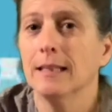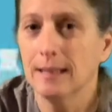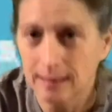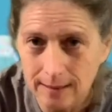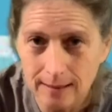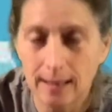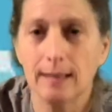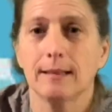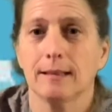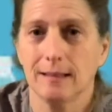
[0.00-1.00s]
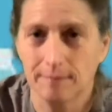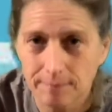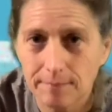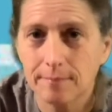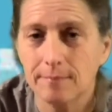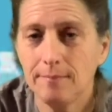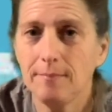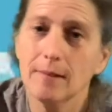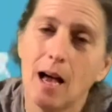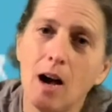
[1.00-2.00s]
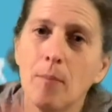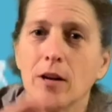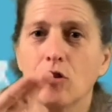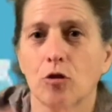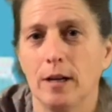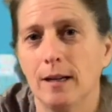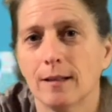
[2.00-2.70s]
Yes. How about a tree?